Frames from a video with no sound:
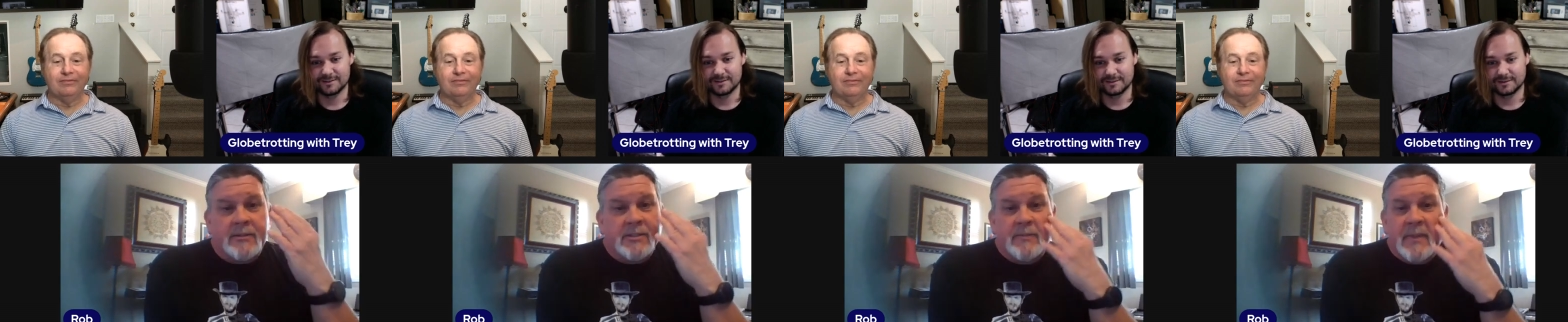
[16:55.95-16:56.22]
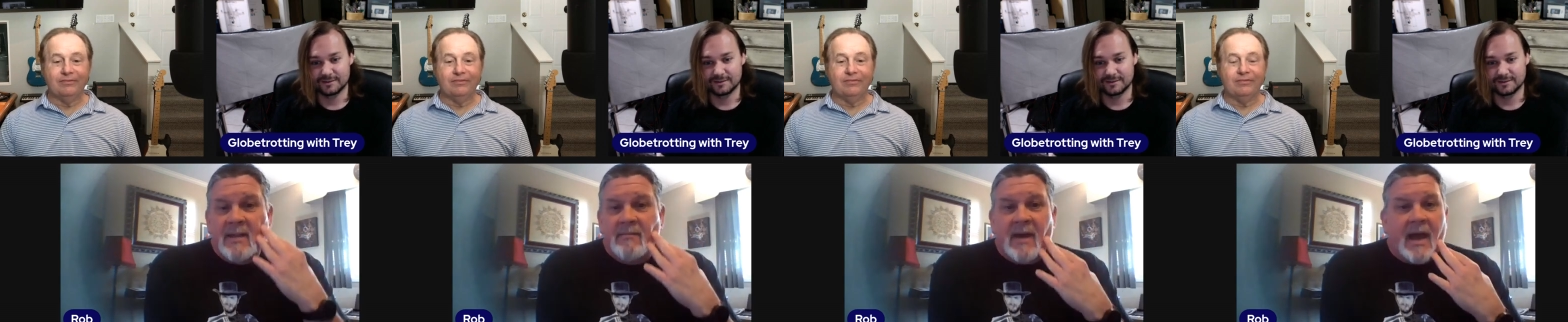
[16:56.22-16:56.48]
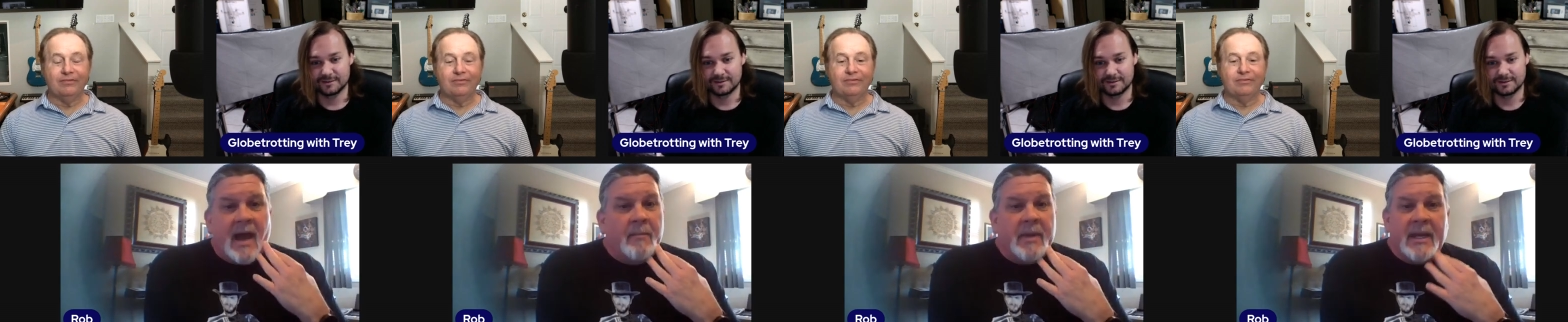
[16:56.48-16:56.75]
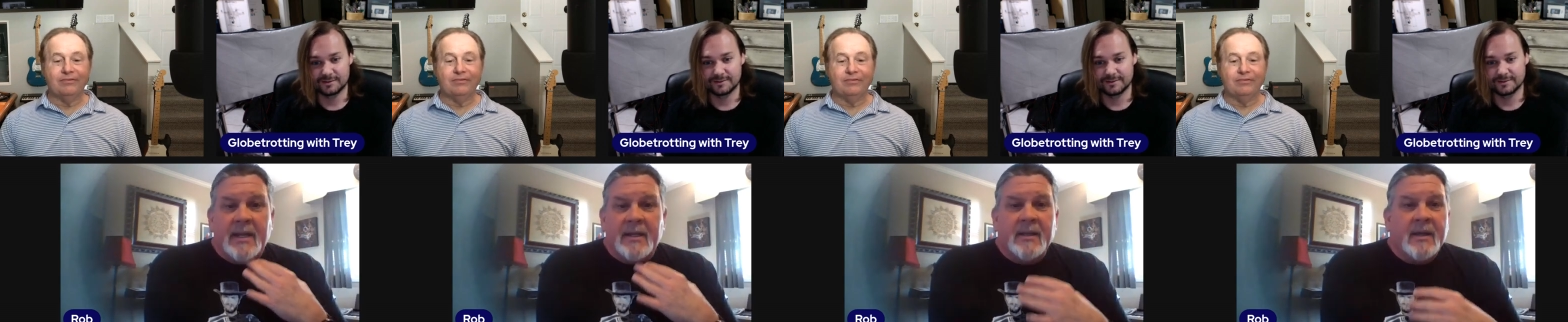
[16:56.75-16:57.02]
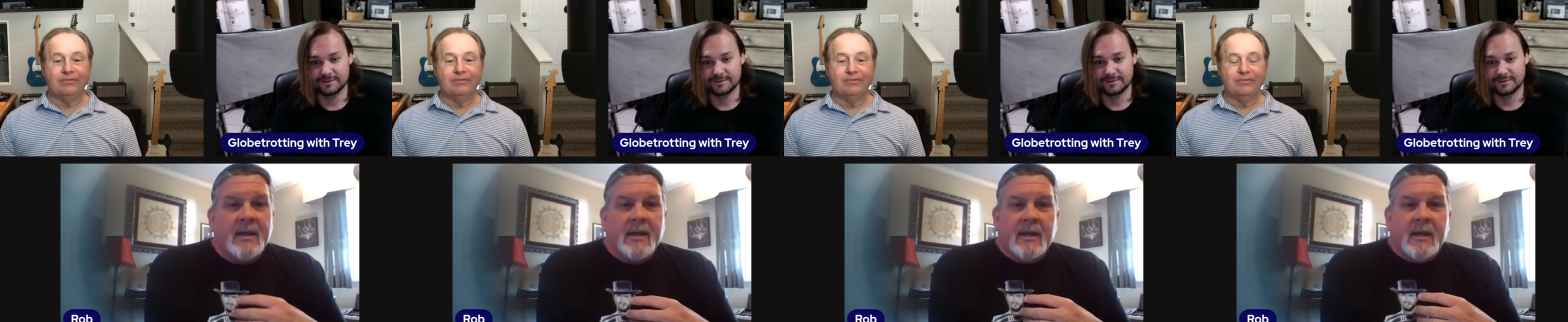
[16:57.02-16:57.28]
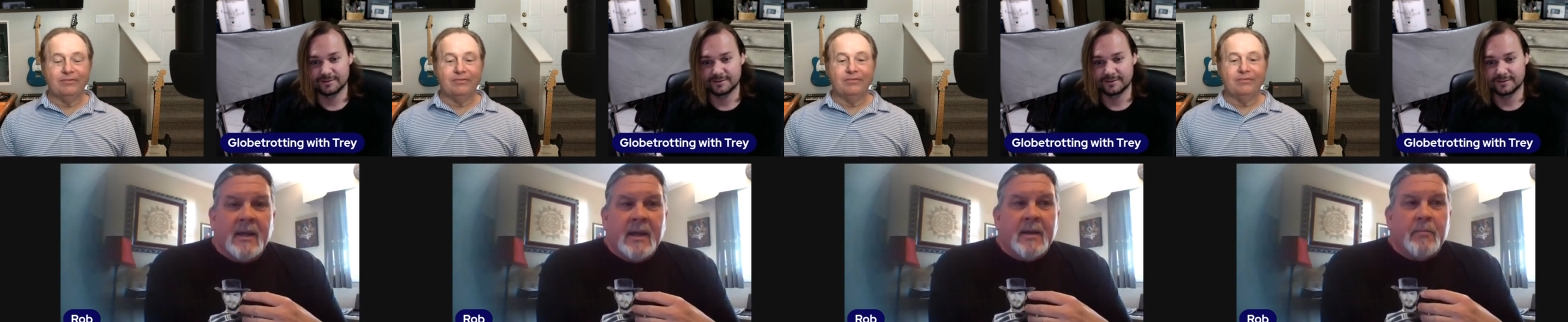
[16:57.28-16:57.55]
Speaker 1: and spit my I mean,
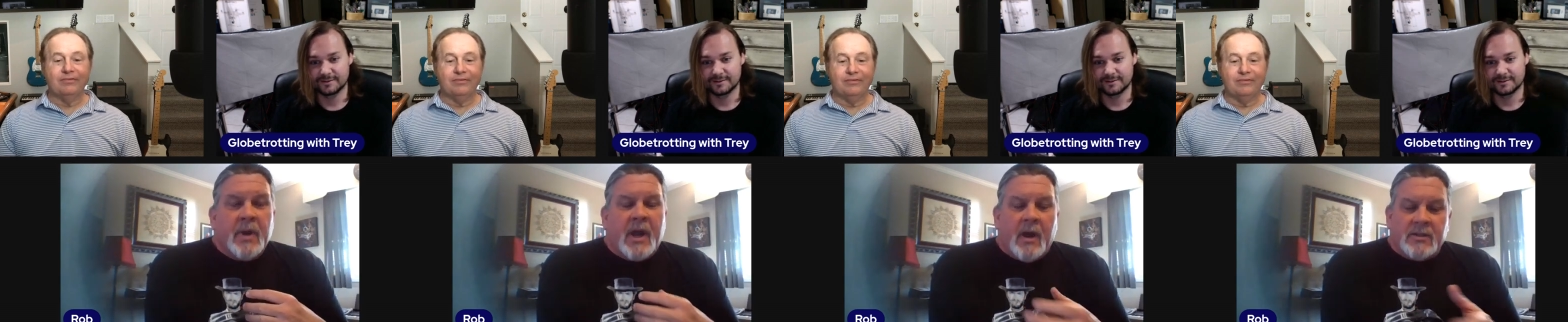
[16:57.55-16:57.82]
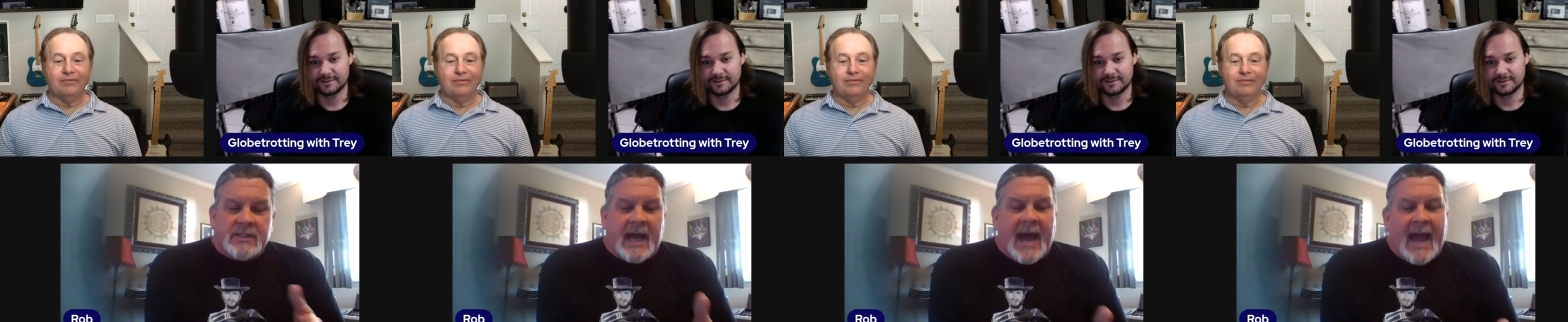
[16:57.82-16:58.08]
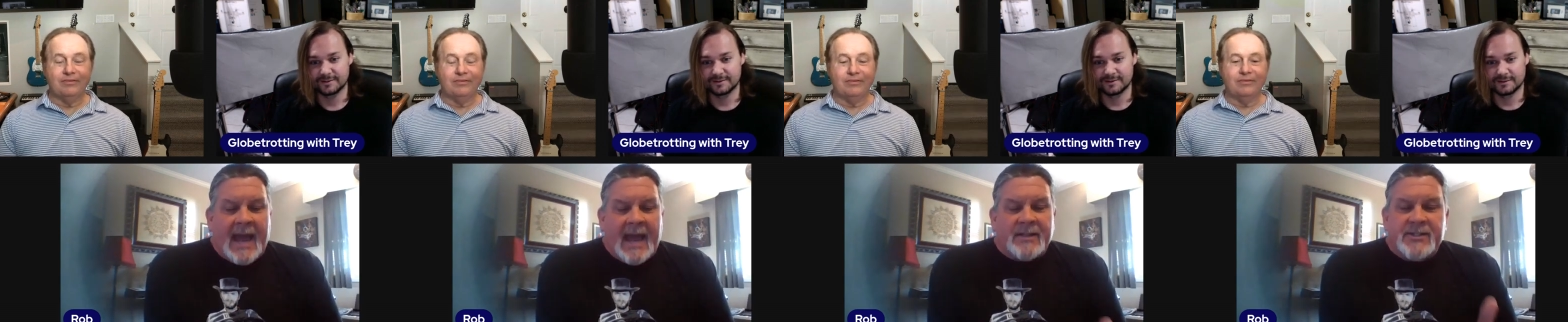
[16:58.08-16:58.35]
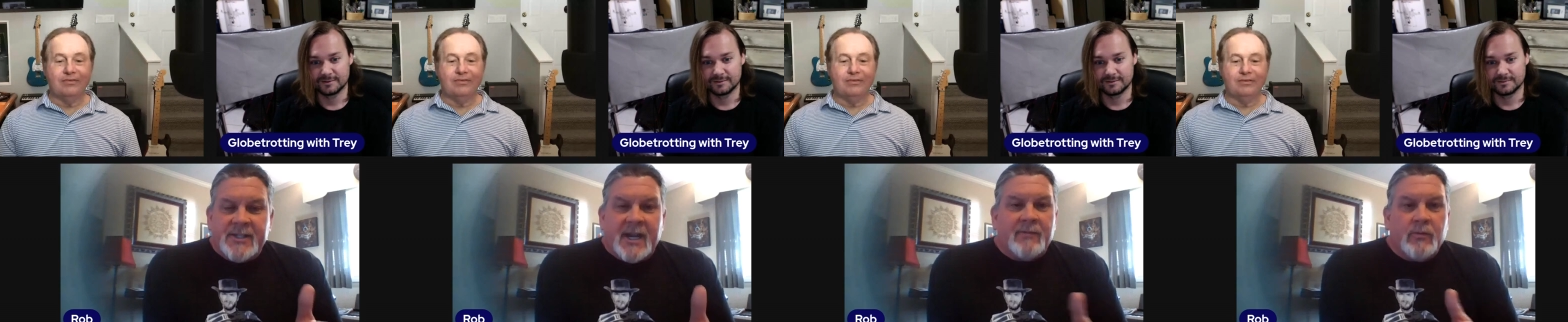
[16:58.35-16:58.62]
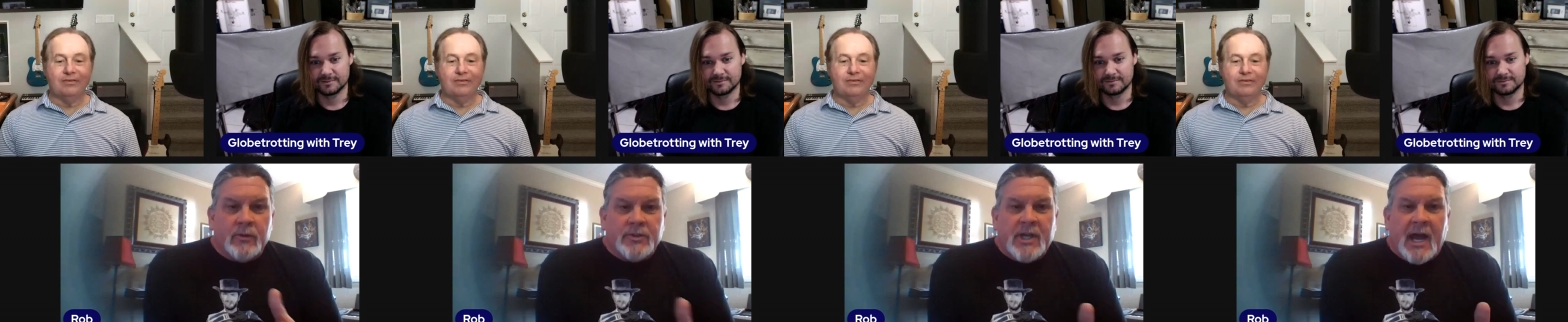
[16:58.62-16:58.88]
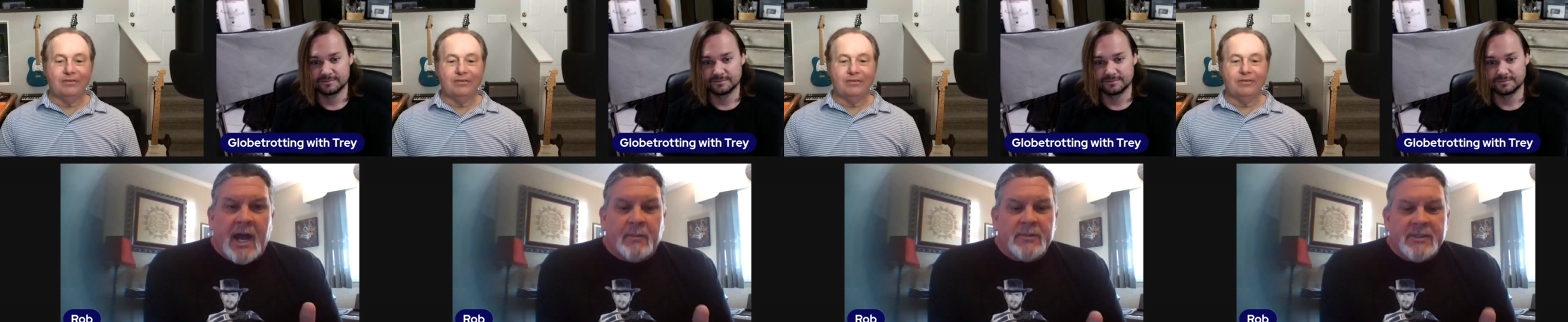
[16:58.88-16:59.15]
because I had several
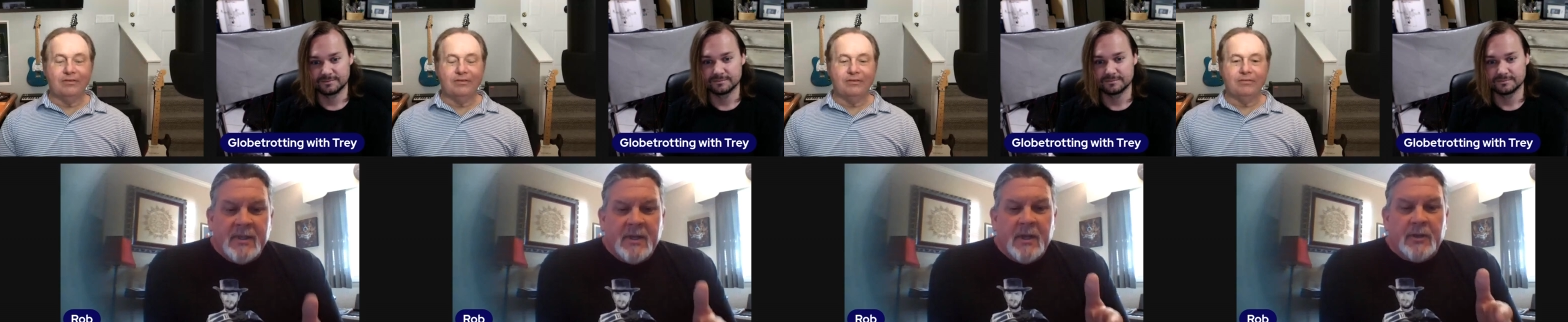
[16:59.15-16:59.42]
jobs.